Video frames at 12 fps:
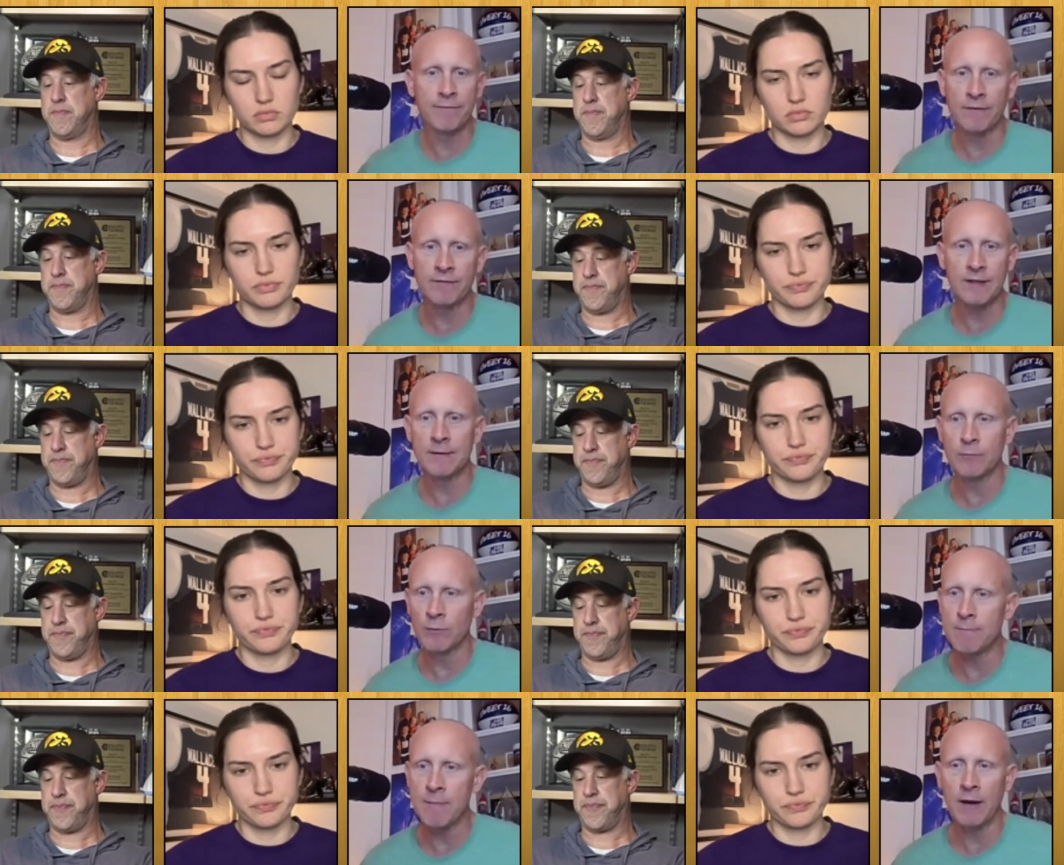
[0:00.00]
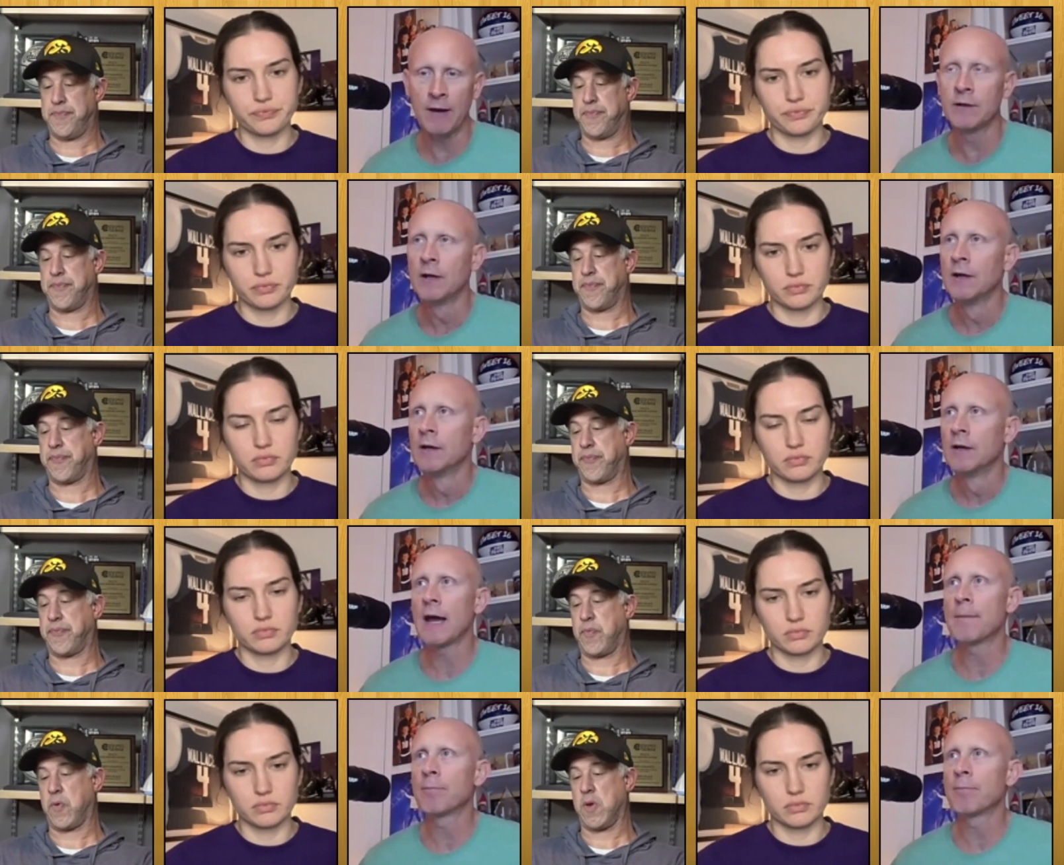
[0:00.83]
Speaker 1: 15 rebound
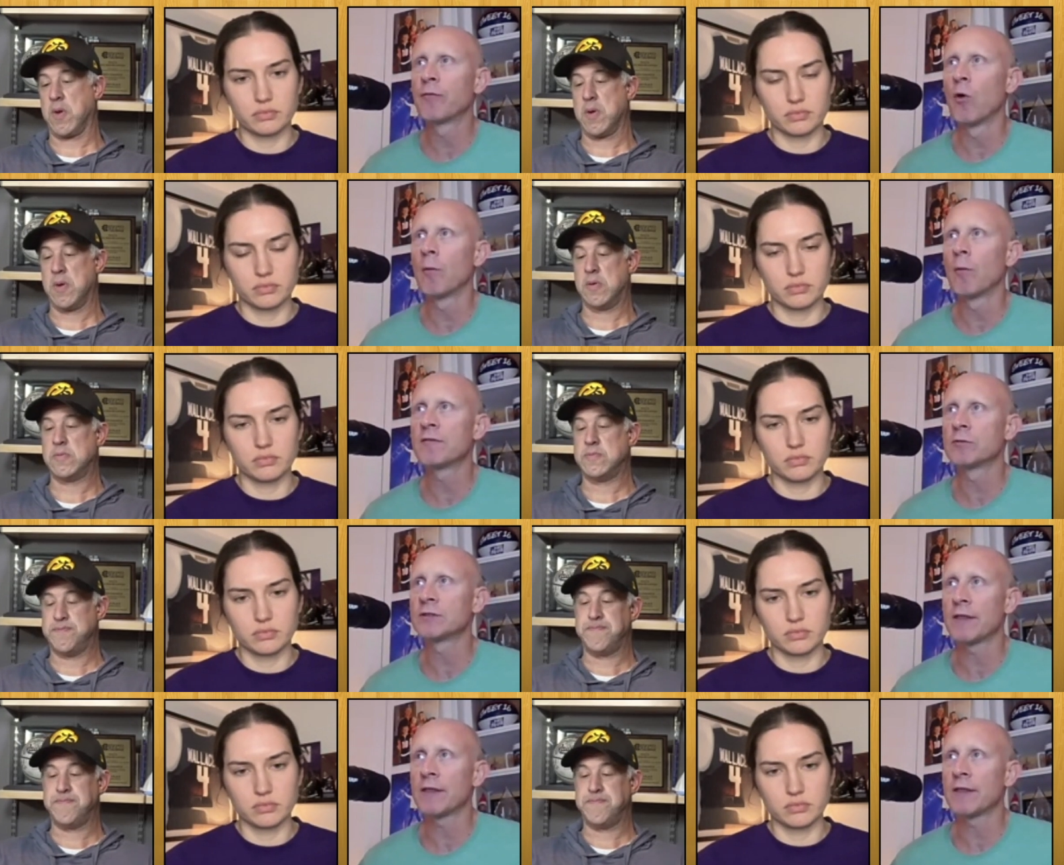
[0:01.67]
type performance, which I